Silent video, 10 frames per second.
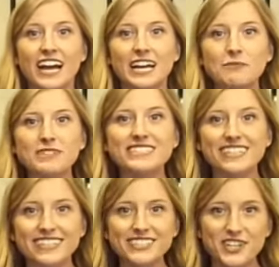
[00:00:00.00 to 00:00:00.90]
come to
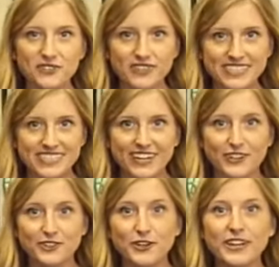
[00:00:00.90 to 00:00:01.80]
Dillon's RV
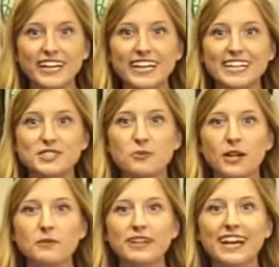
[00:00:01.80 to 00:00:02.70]
Center, located at
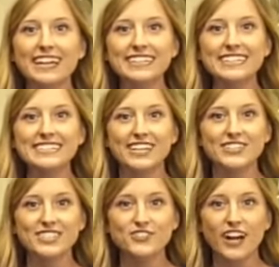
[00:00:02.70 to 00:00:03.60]
2190
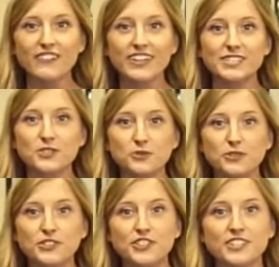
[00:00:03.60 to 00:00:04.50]
Delsea Drive in Sewell,
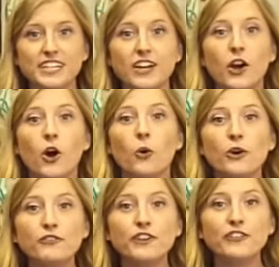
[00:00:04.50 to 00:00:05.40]
New Jersey, or
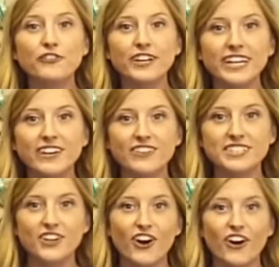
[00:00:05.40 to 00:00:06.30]
feel free to give us a
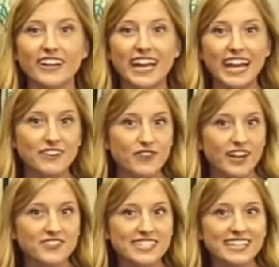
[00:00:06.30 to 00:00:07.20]
call at
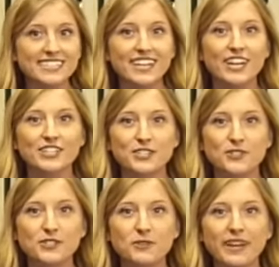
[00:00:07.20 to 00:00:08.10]

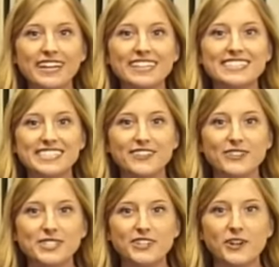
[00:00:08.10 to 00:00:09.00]

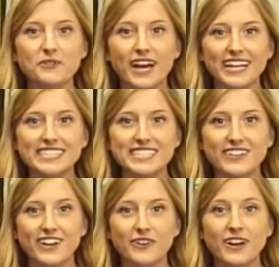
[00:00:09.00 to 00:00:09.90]

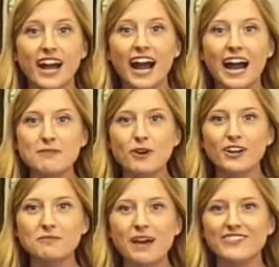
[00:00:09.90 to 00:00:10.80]
856-228-0090. I'm
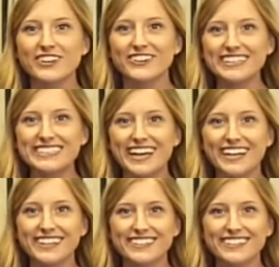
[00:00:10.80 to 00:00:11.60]
Autumn. Have a great day.